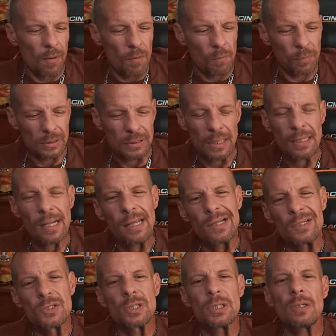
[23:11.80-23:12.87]
but then they
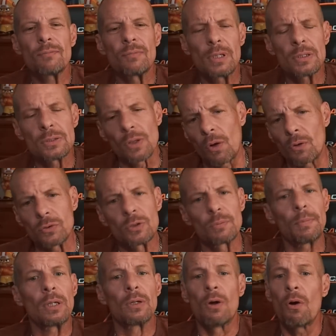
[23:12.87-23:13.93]
achieve this
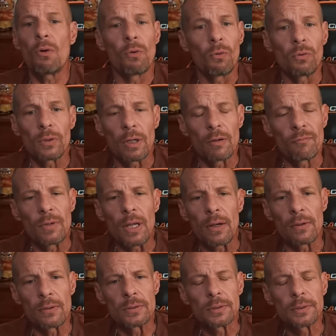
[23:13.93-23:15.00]
ultimate goal of
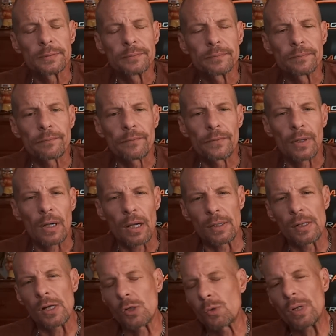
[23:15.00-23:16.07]
theirs, and
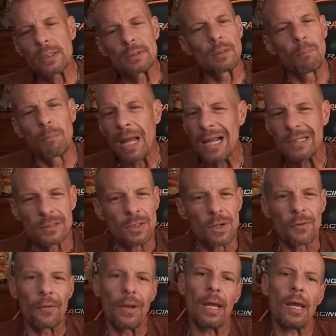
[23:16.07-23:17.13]
they're quick to blast it
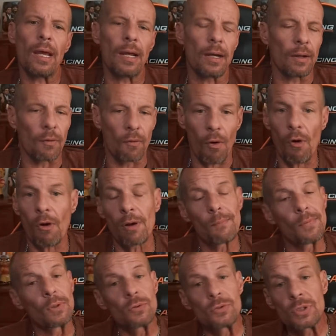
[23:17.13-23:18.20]
on their head and their arm
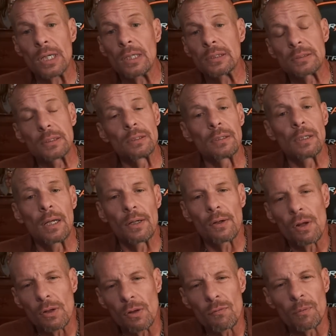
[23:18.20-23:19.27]
and their chest and
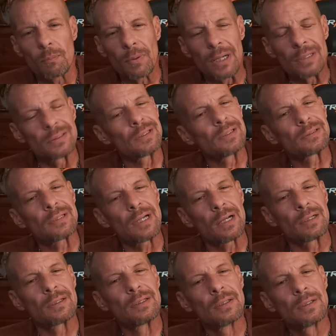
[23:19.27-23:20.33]
all over the place. And it's
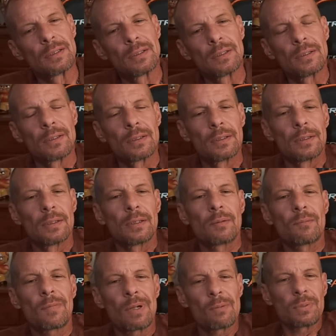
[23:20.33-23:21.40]
like,
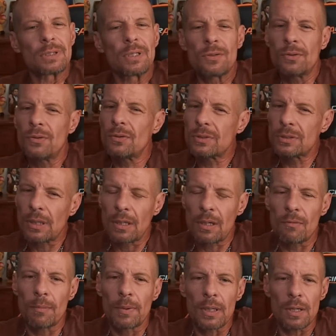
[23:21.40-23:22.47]
man, but then you're gonna tell
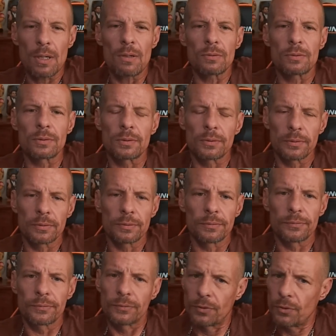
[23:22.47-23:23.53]
everybody else
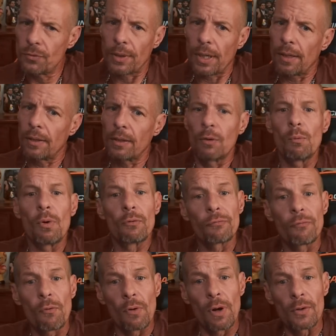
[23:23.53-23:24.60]
you can't get a
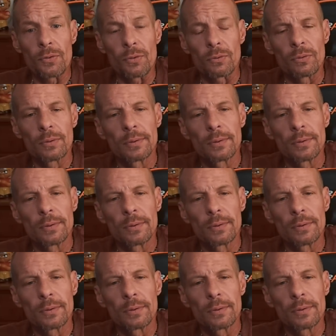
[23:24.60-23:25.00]
1-4 on you.